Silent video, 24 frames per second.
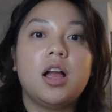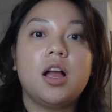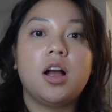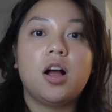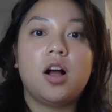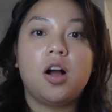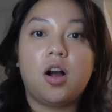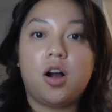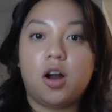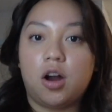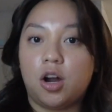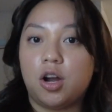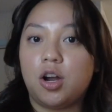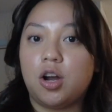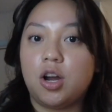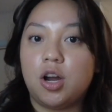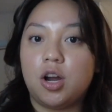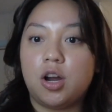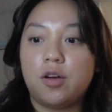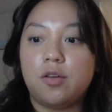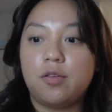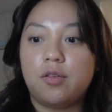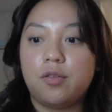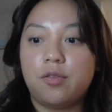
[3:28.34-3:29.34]

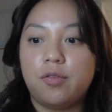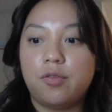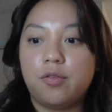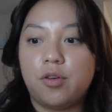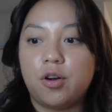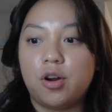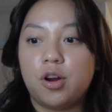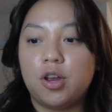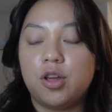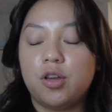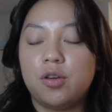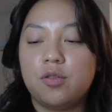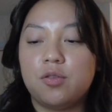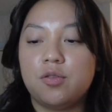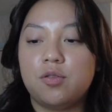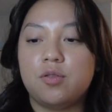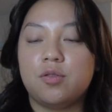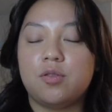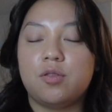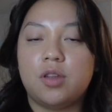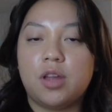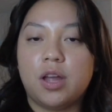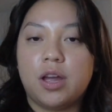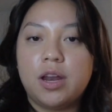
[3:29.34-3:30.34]
harder for you to
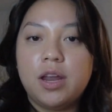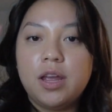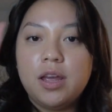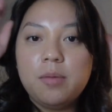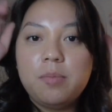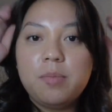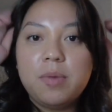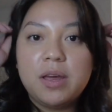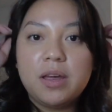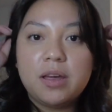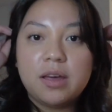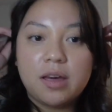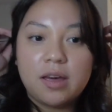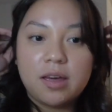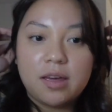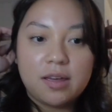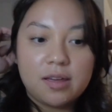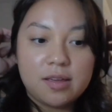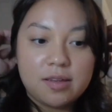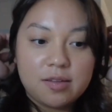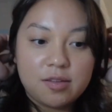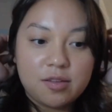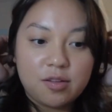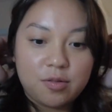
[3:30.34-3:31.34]
study
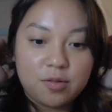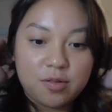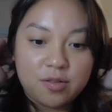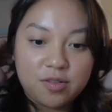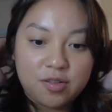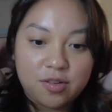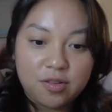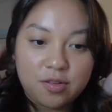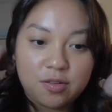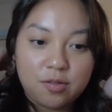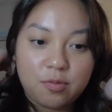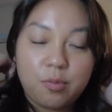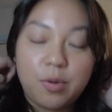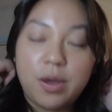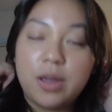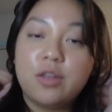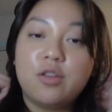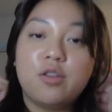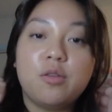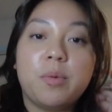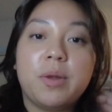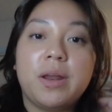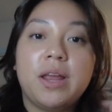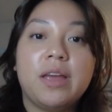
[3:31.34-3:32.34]
because there was just way
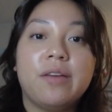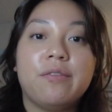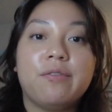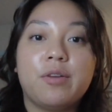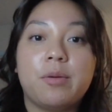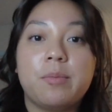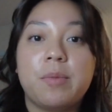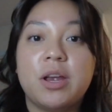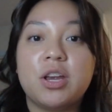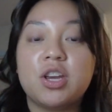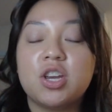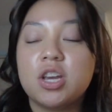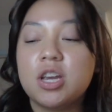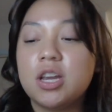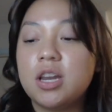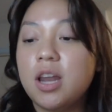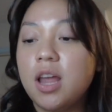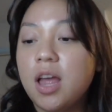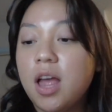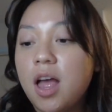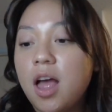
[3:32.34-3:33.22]
too many information.